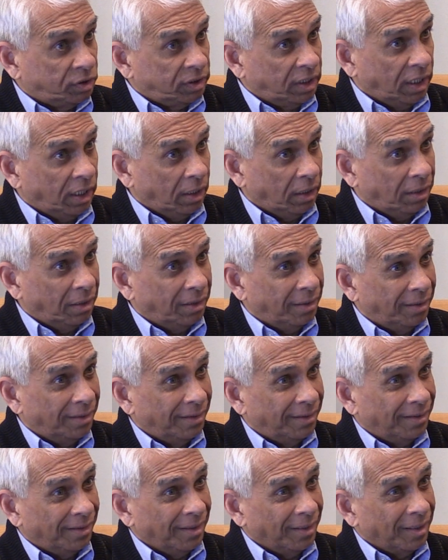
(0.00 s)
seeing
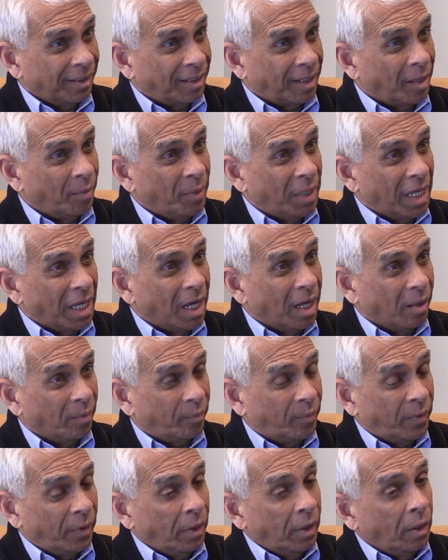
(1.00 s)
coming
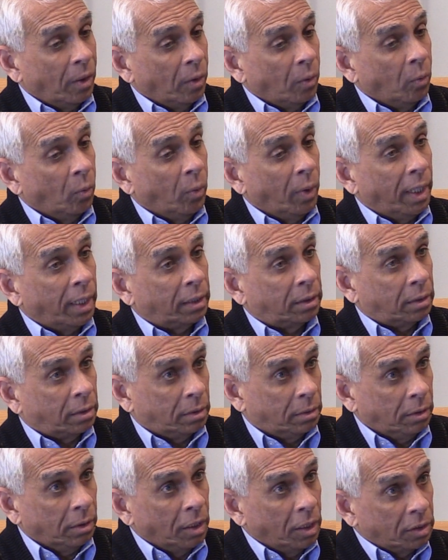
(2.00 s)
up with
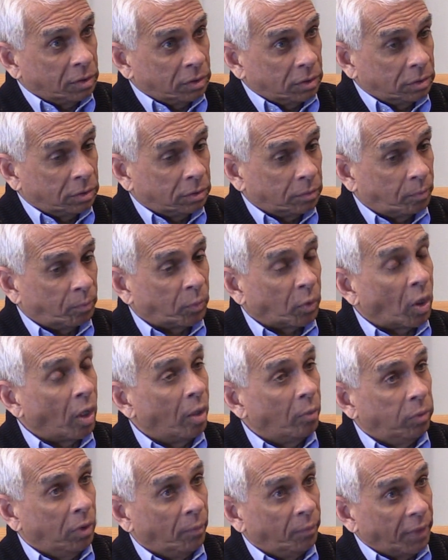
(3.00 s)
this
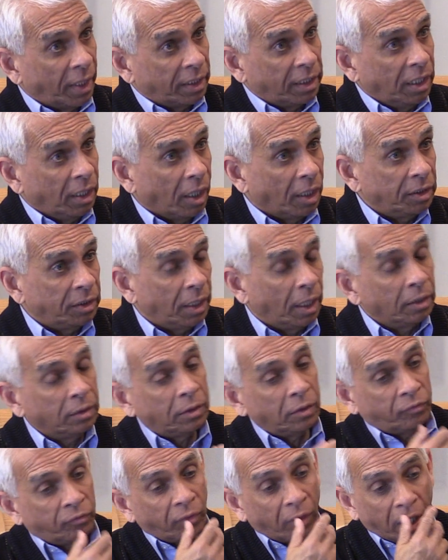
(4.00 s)
problem that he
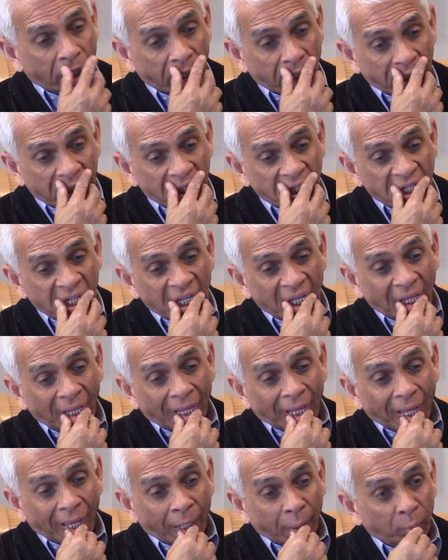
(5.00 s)
identified
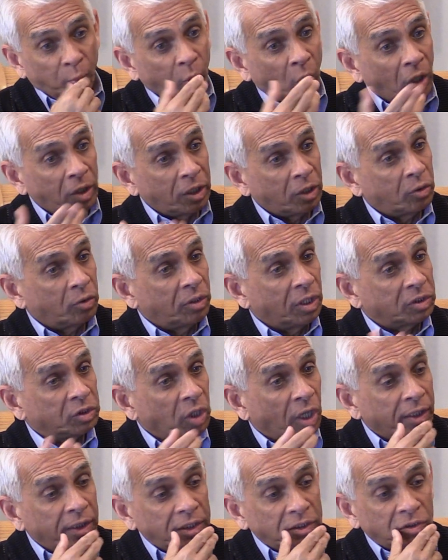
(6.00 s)
and brought it to the
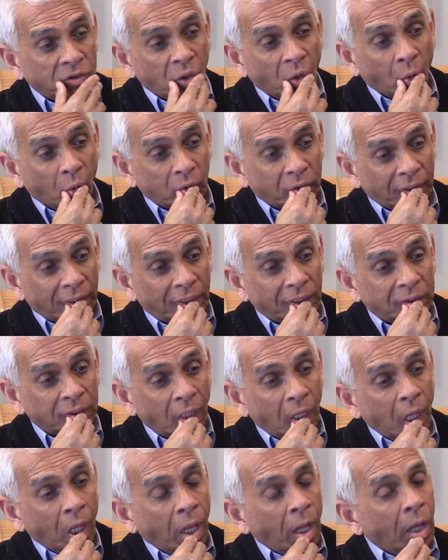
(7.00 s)
Chinese notice,
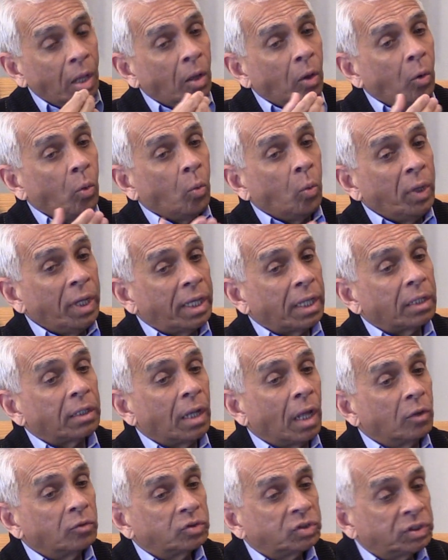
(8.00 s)
we can
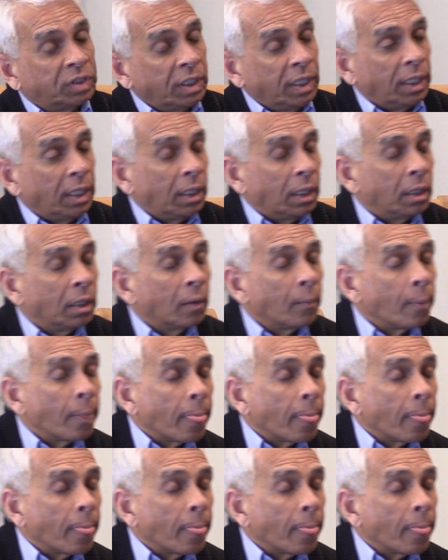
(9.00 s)
now see